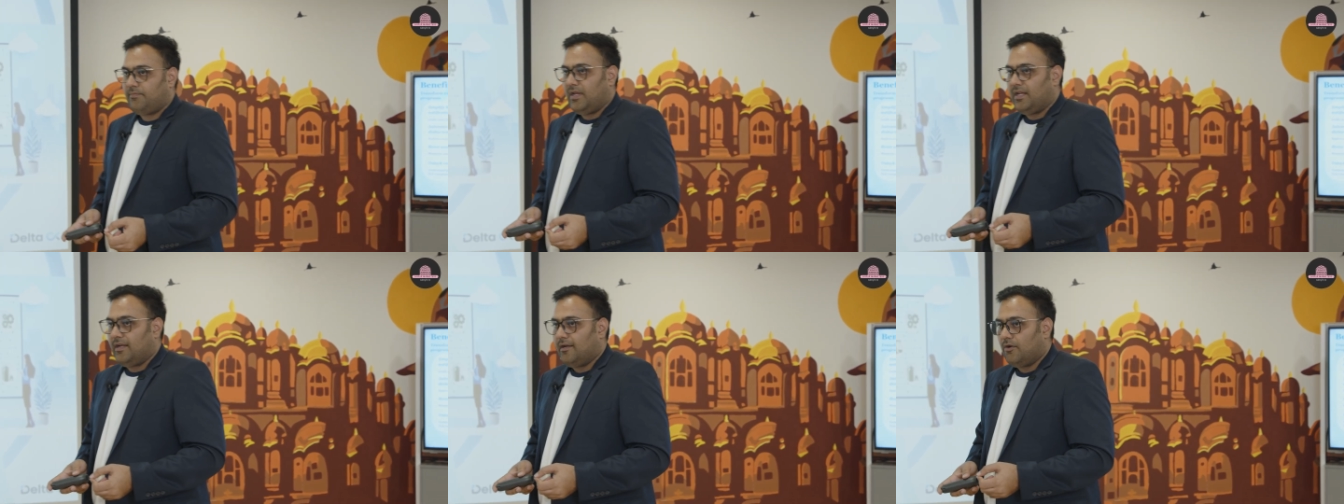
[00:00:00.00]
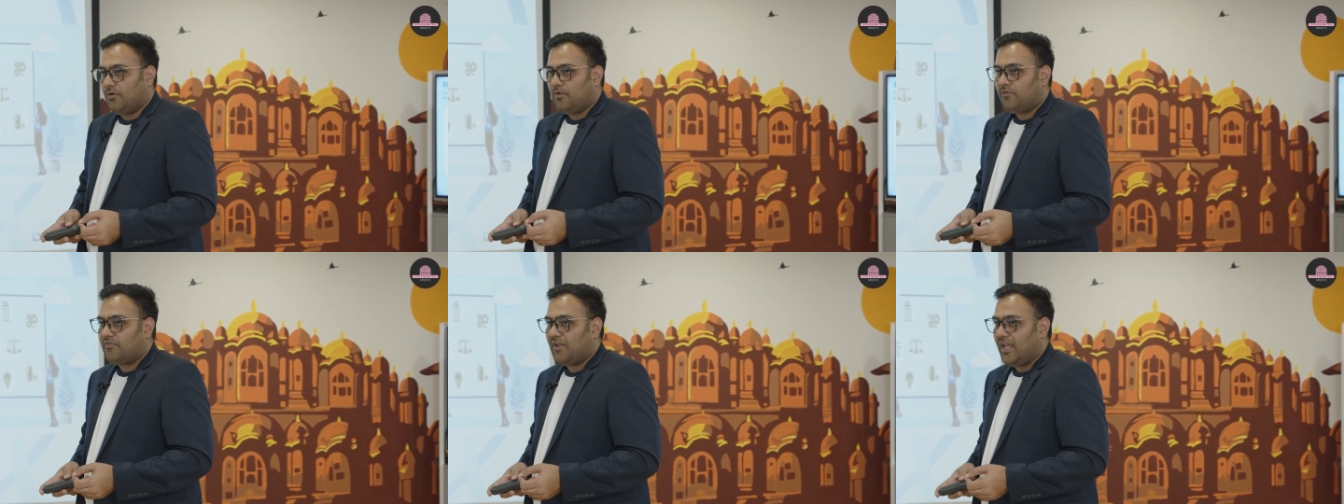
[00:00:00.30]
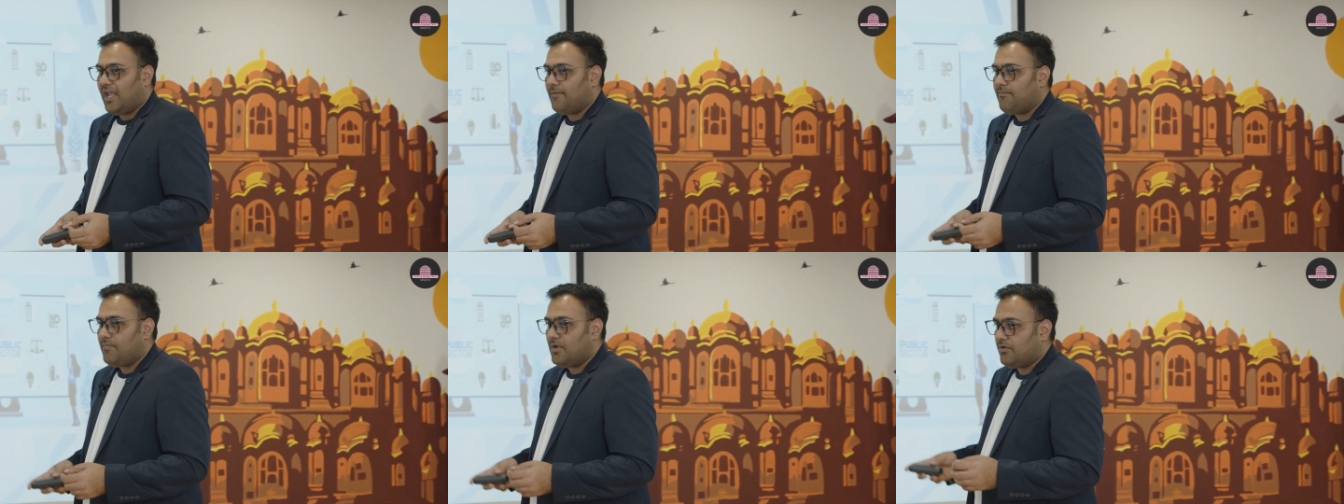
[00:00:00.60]
period of
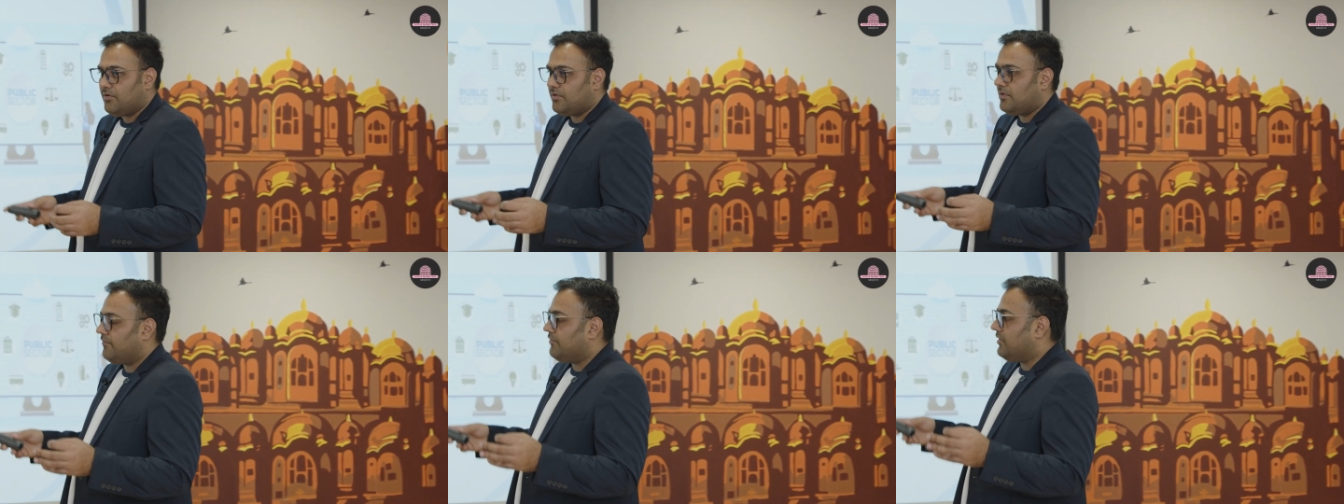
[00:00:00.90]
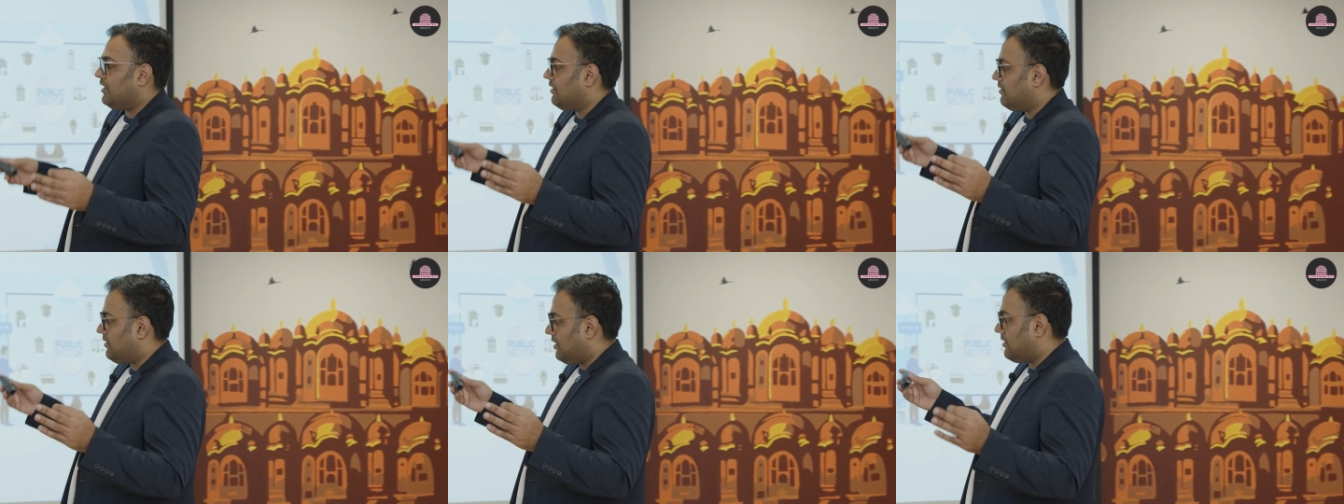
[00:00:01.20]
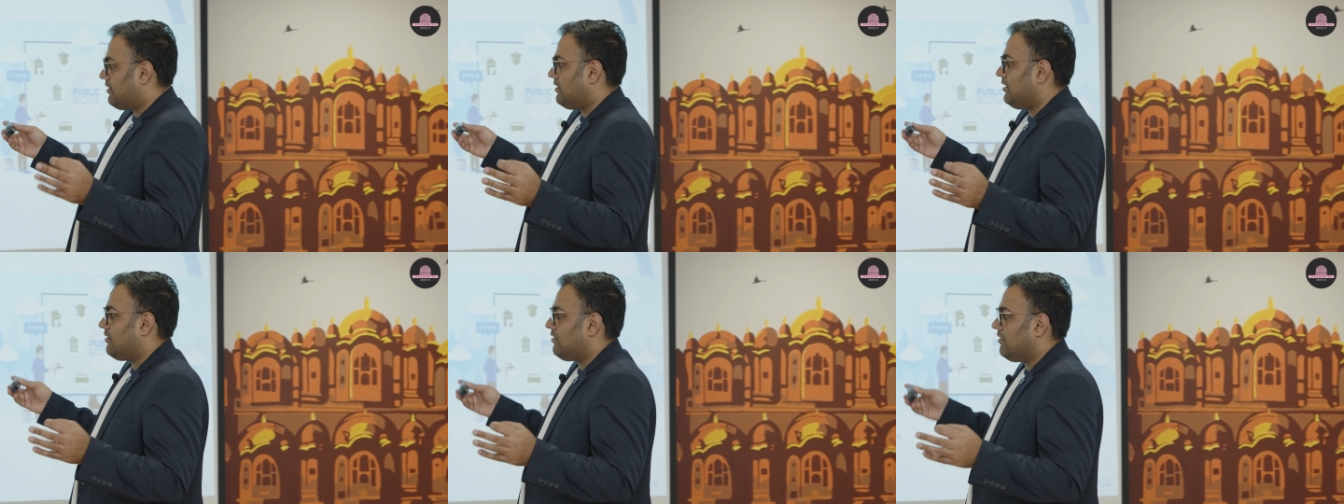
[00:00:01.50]
time, because of the
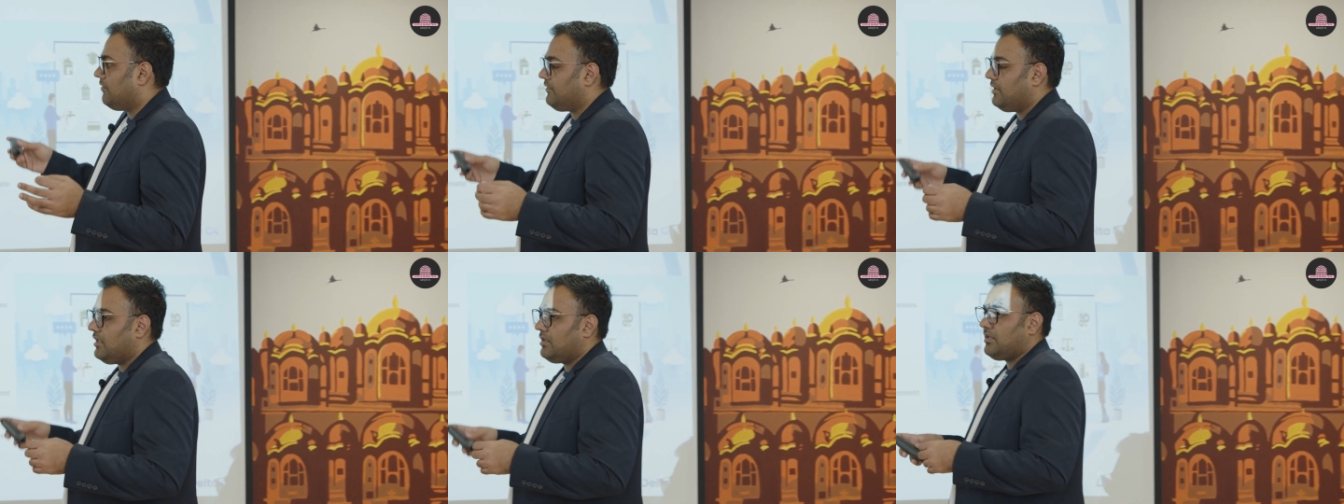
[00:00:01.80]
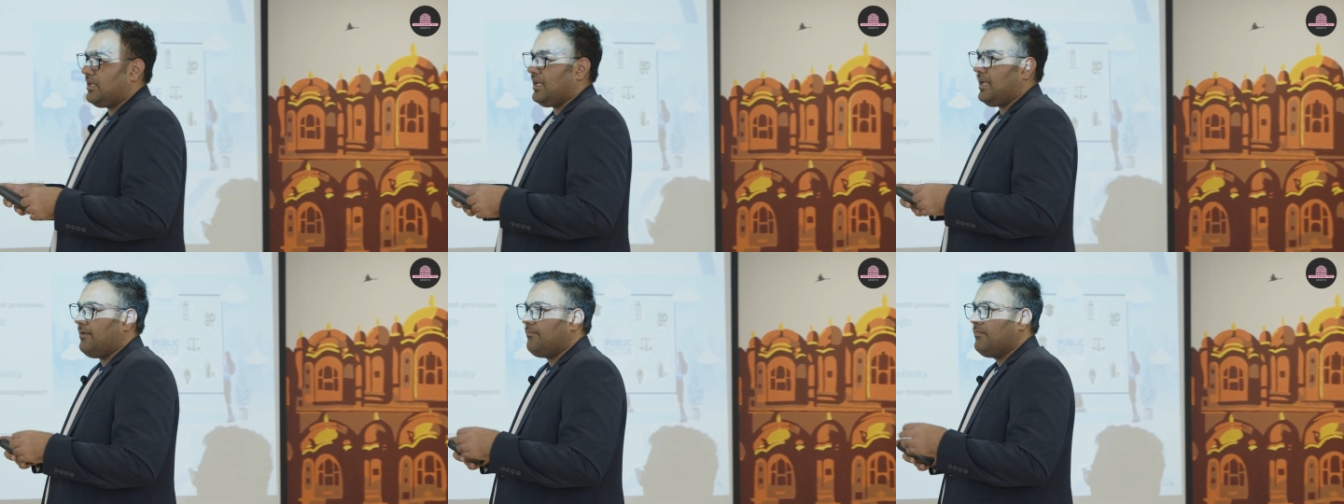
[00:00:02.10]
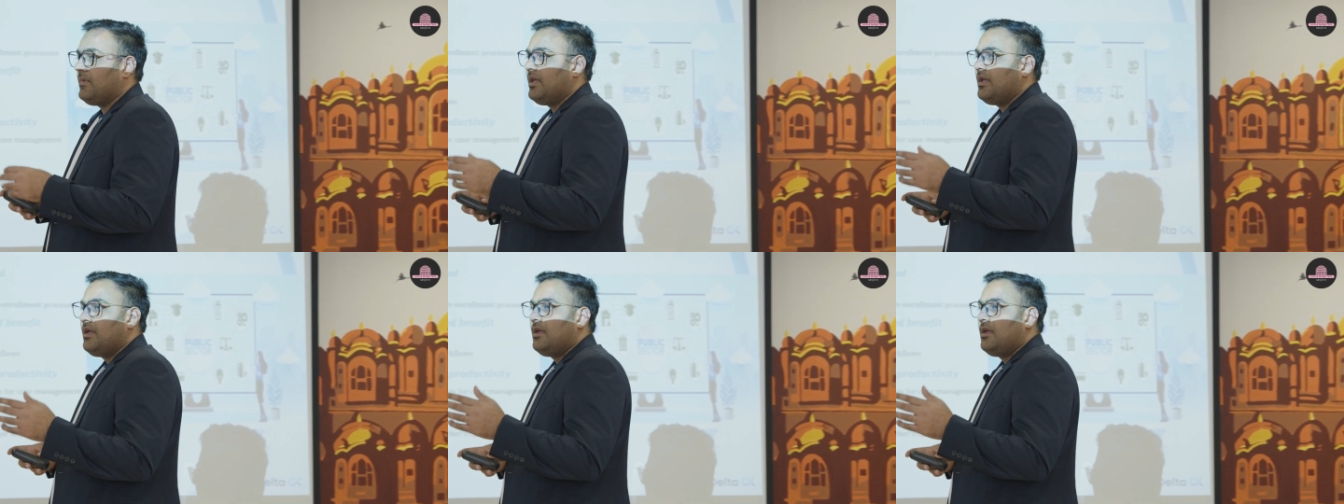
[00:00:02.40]
success of the scheme,